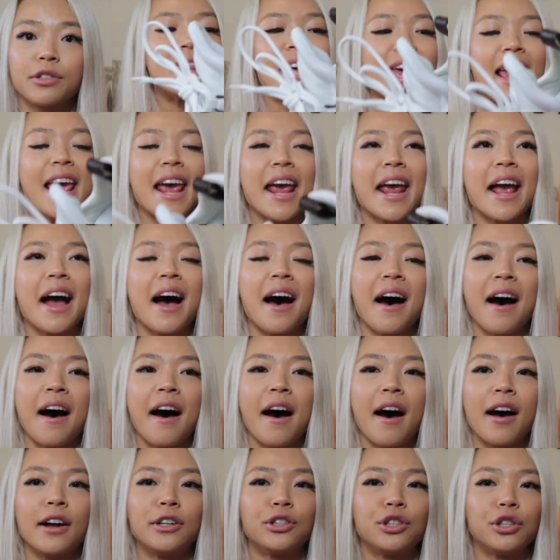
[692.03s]
They
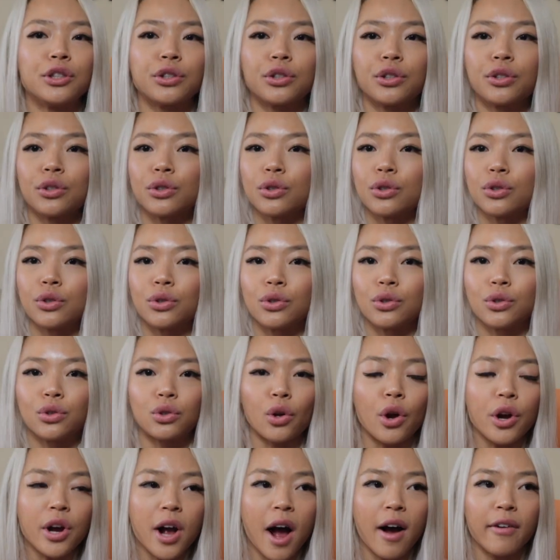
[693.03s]
are just
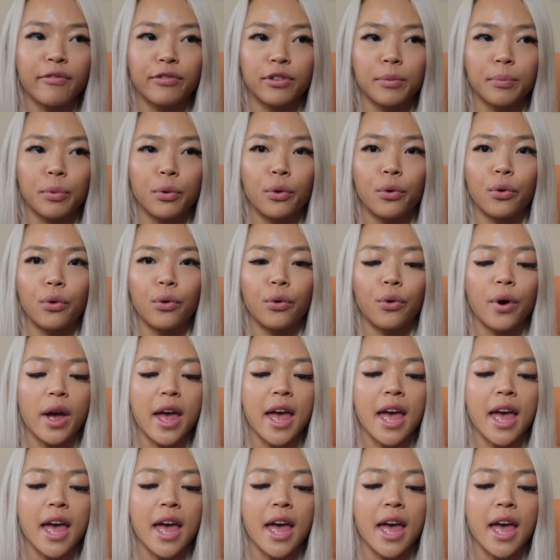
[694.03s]
so comfortable,